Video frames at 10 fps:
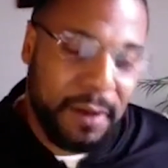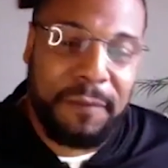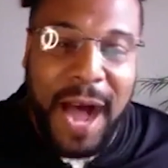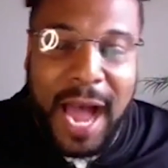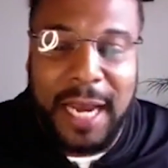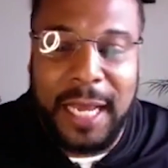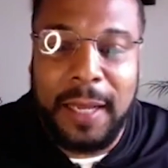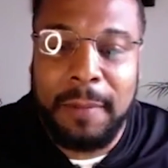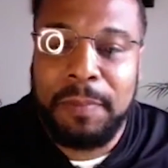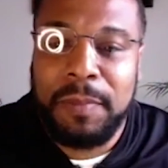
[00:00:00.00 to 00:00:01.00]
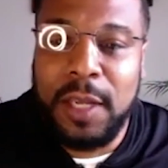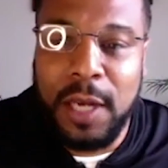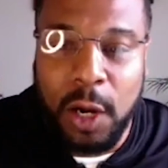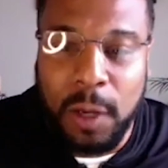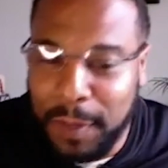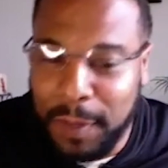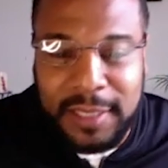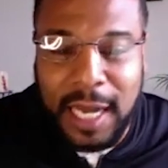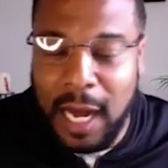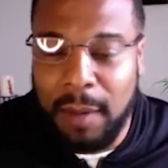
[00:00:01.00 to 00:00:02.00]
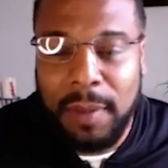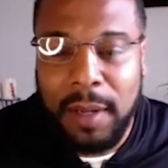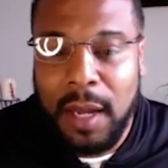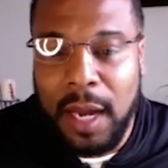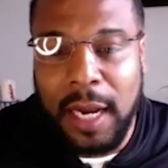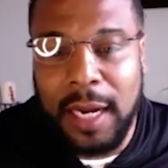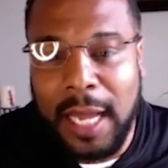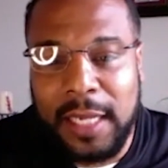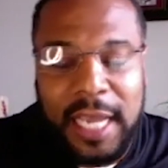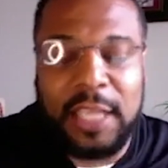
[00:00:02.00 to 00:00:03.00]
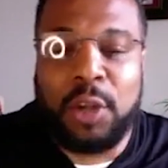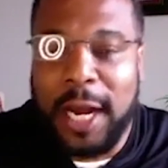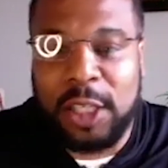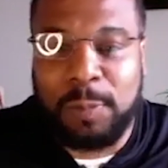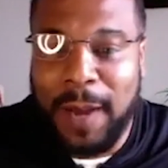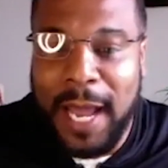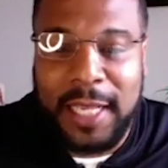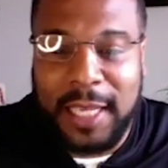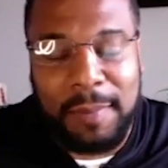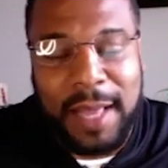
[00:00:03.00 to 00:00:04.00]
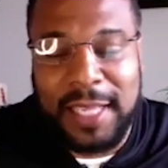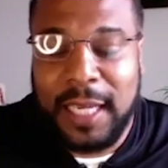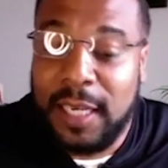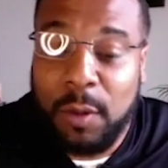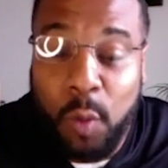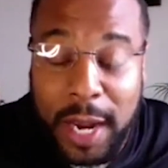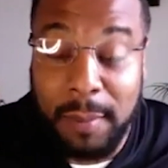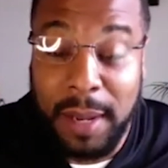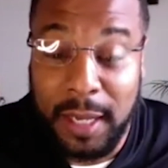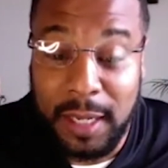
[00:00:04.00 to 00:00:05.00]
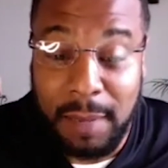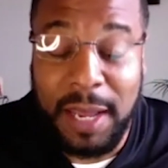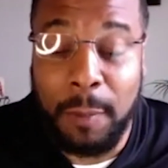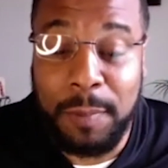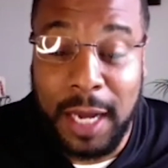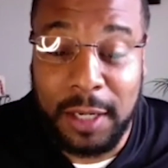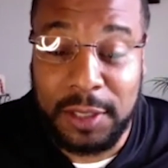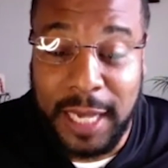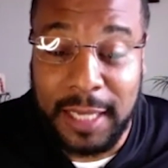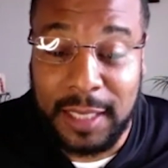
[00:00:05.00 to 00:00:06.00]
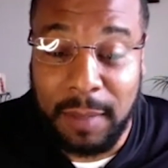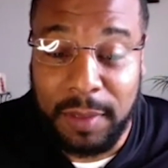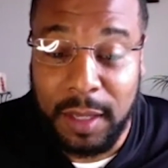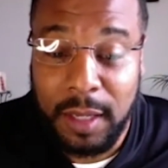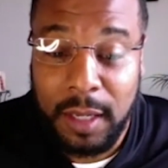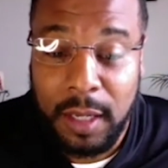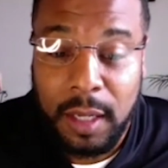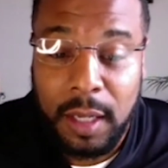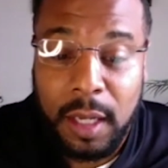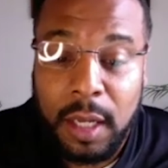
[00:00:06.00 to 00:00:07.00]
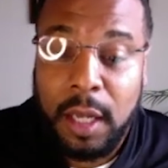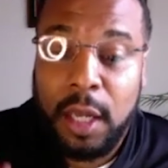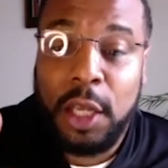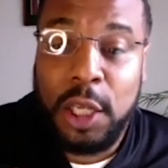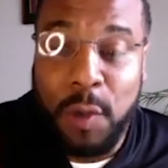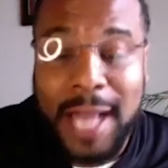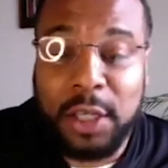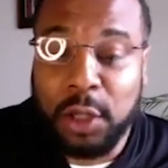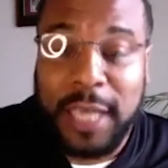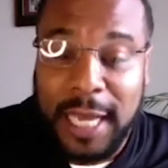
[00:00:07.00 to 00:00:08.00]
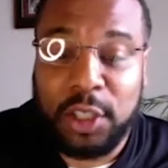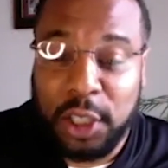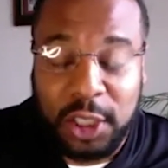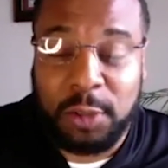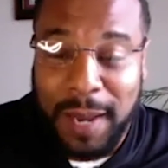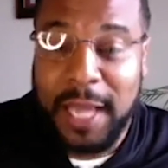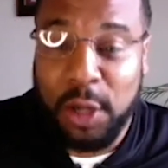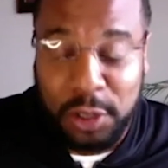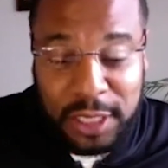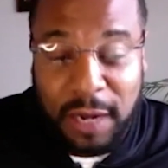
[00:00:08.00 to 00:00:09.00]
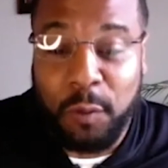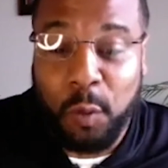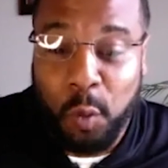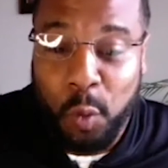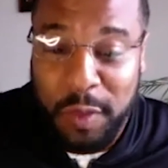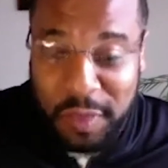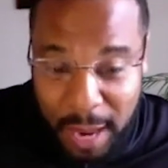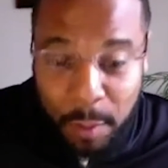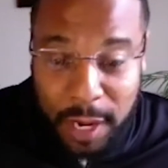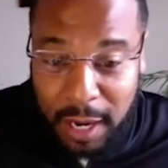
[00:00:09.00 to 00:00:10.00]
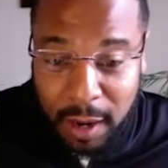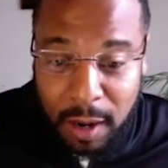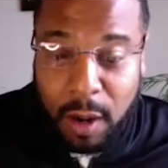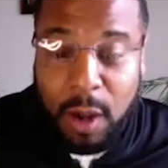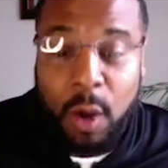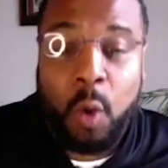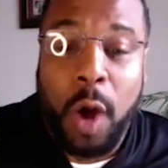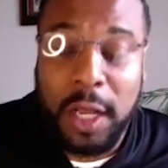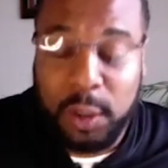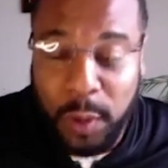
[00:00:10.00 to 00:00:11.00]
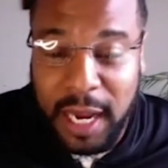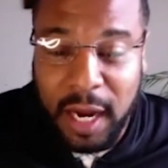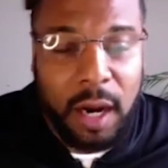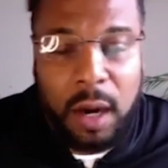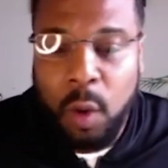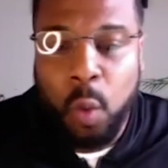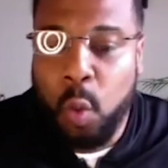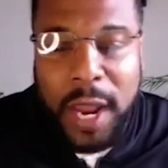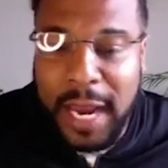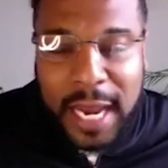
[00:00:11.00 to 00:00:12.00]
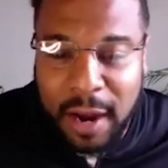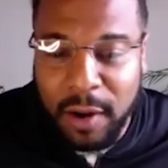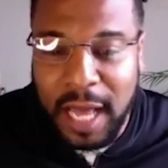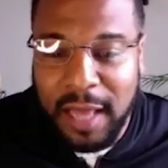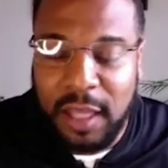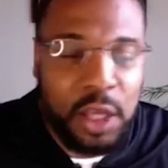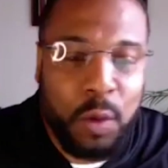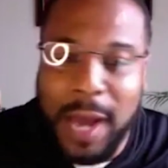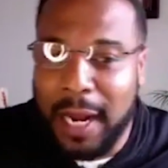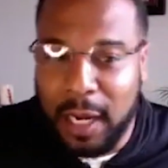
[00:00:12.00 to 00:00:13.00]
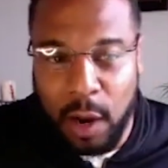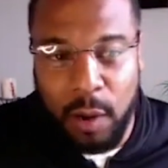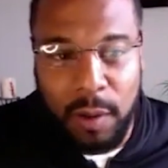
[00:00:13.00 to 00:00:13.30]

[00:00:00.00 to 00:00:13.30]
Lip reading: Finally, the police come, and they're like, he's trying to explain to them. They said, wait a minute. Let me help you understand something. You had your chance to explain yourself when they were here. Once we here, we ain't hearing nothing. You got to go.